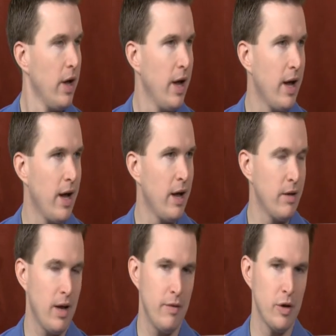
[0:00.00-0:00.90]

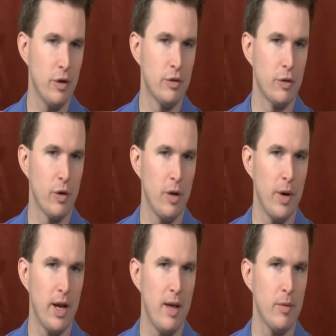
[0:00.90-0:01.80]
I have a good story
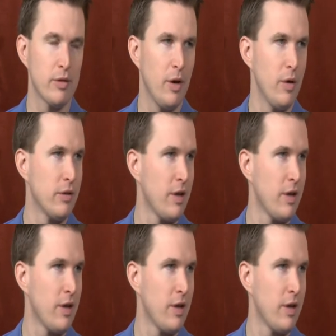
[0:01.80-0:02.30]
about Amos Otis,